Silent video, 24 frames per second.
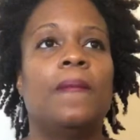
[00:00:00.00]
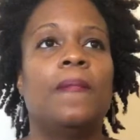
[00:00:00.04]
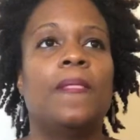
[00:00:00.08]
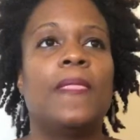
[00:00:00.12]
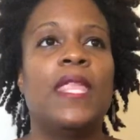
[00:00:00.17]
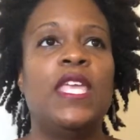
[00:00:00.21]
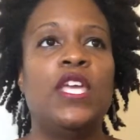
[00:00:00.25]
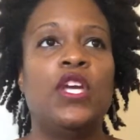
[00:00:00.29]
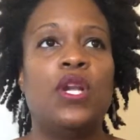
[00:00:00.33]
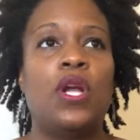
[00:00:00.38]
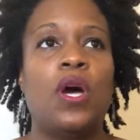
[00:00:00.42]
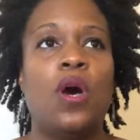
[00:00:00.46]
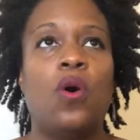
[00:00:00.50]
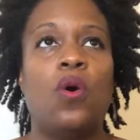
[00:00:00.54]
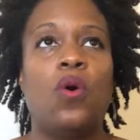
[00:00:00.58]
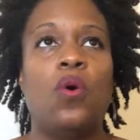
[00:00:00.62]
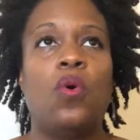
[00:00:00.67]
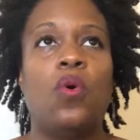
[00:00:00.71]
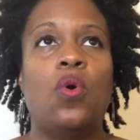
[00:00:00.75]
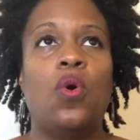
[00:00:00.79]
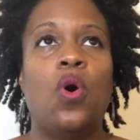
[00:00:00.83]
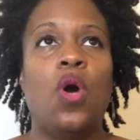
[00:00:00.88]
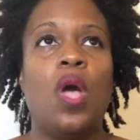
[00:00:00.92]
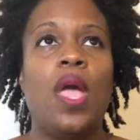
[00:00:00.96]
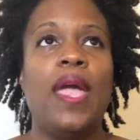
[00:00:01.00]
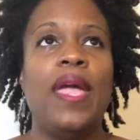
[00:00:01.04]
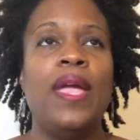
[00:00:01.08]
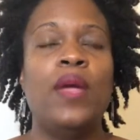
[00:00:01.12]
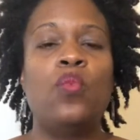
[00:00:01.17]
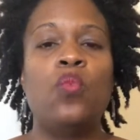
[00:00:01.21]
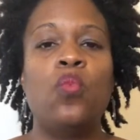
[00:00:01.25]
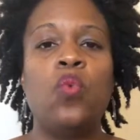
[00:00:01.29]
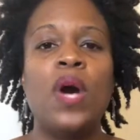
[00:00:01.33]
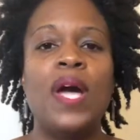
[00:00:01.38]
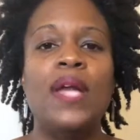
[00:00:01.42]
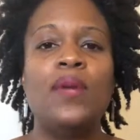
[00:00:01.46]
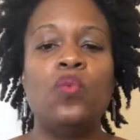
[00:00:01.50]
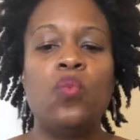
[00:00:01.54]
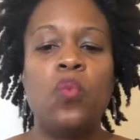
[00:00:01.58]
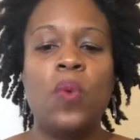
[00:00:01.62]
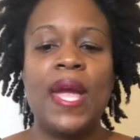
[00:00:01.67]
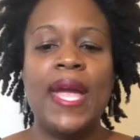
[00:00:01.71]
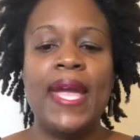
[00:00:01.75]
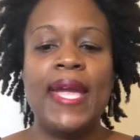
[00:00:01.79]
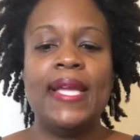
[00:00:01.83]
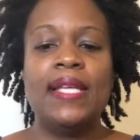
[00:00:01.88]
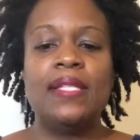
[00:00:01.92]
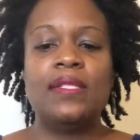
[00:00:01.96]
you know, in what
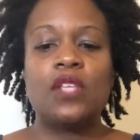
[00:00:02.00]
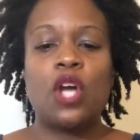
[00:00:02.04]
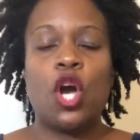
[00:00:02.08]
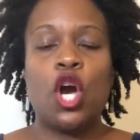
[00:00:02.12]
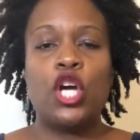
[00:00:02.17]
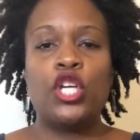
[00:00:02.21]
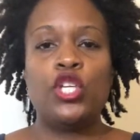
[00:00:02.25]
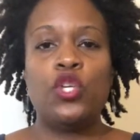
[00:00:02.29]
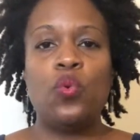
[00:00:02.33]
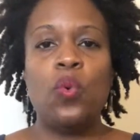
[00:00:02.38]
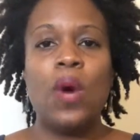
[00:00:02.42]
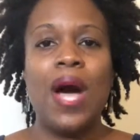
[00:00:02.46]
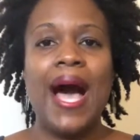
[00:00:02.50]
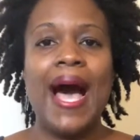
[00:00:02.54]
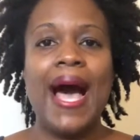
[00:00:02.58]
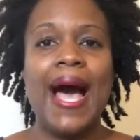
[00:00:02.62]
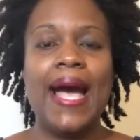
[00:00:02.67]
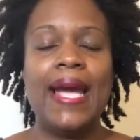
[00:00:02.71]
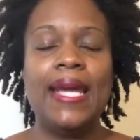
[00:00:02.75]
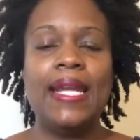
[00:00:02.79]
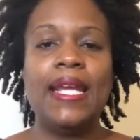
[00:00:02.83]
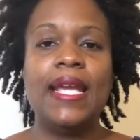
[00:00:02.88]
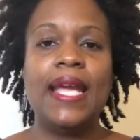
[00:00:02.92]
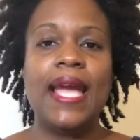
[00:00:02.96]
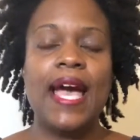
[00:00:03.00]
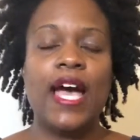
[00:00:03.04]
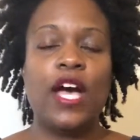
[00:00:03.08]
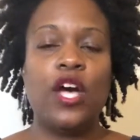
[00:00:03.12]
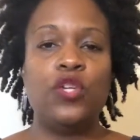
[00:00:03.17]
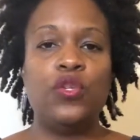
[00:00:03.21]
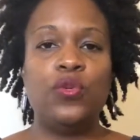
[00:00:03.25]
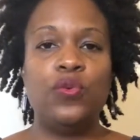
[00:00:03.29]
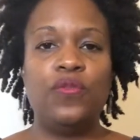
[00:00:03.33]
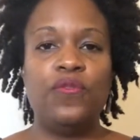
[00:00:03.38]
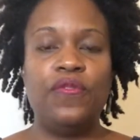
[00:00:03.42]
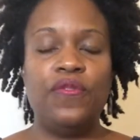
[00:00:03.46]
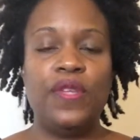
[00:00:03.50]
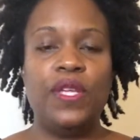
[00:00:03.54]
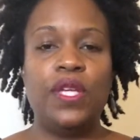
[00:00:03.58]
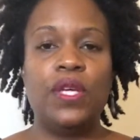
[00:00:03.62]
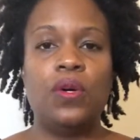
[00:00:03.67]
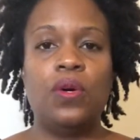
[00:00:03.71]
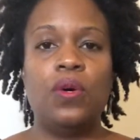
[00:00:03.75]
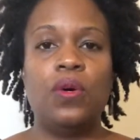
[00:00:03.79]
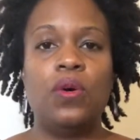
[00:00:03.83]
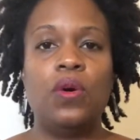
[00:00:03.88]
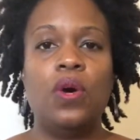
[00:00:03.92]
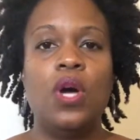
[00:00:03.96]
ways are you hiding how you
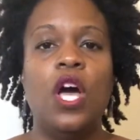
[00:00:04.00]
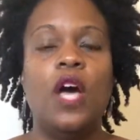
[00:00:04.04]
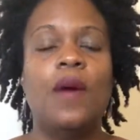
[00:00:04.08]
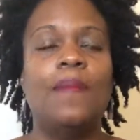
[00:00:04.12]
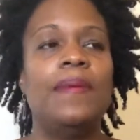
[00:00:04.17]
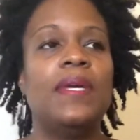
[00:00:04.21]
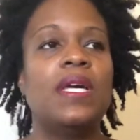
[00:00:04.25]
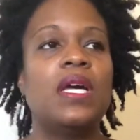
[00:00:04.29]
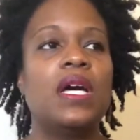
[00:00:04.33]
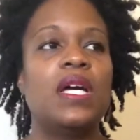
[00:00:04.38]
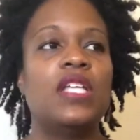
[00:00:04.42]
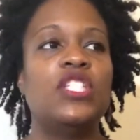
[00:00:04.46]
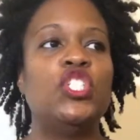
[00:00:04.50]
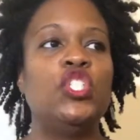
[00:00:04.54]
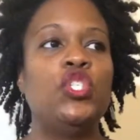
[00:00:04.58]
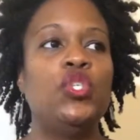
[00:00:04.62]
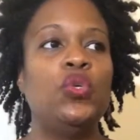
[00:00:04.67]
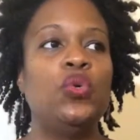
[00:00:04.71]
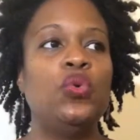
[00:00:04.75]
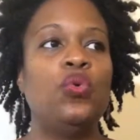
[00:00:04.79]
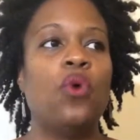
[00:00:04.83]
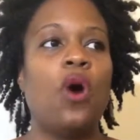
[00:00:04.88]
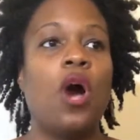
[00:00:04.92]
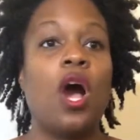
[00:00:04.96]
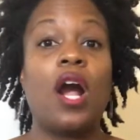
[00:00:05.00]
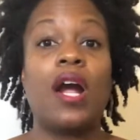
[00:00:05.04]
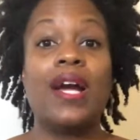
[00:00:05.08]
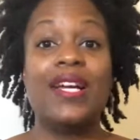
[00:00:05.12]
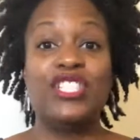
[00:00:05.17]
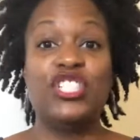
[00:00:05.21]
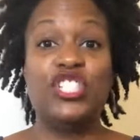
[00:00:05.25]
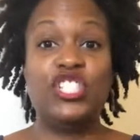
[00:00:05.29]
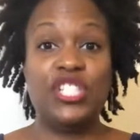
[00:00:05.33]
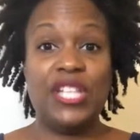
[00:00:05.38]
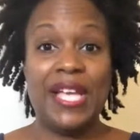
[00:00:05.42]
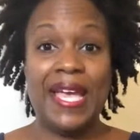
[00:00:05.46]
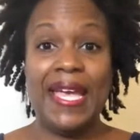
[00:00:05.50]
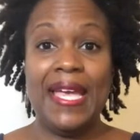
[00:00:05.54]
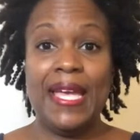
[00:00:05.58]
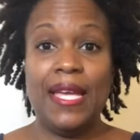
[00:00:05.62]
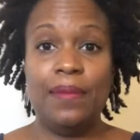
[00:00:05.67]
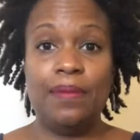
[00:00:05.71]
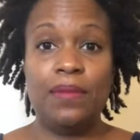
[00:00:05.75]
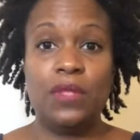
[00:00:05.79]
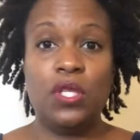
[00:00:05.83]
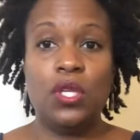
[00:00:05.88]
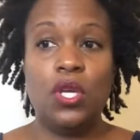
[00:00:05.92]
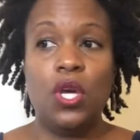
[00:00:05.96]
feel because you are
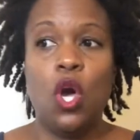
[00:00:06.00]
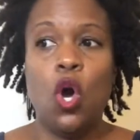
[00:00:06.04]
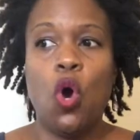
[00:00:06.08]
ashamed,